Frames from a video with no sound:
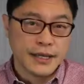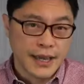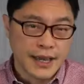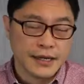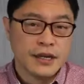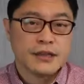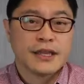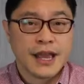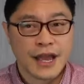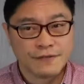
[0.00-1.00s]
again,
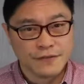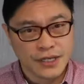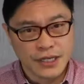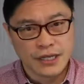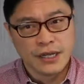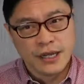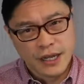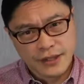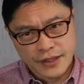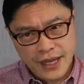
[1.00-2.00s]
the caffeine
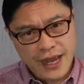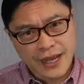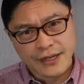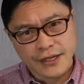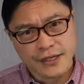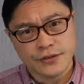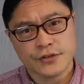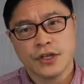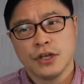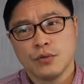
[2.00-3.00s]
and the
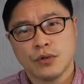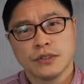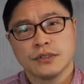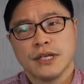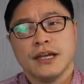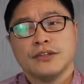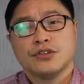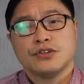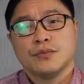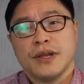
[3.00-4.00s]
catechins will
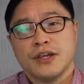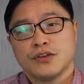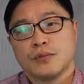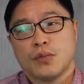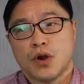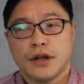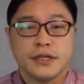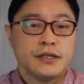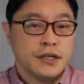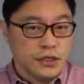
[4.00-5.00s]
tend to make your
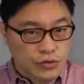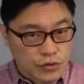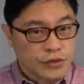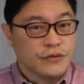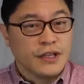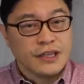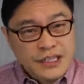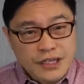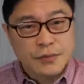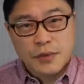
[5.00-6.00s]
body sort of a
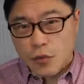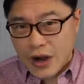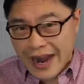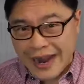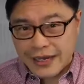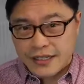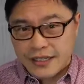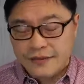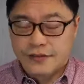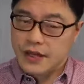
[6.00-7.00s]
little bit more
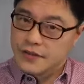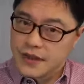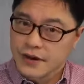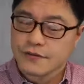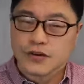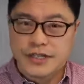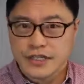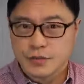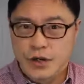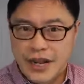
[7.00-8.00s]
active, and therefore it
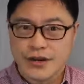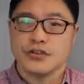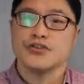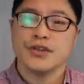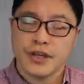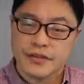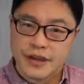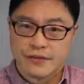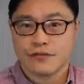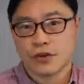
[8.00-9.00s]
needs more energy
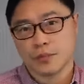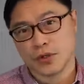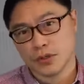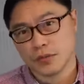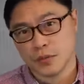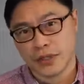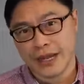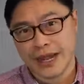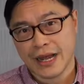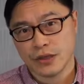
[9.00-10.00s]
and therefore it burns more
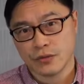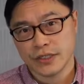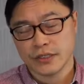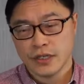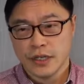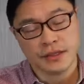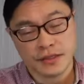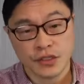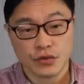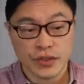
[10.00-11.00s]
calories.
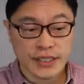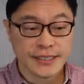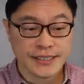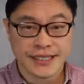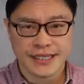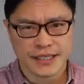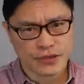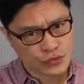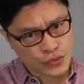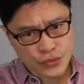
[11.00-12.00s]
The green
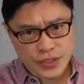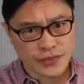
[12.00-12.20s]
tea, through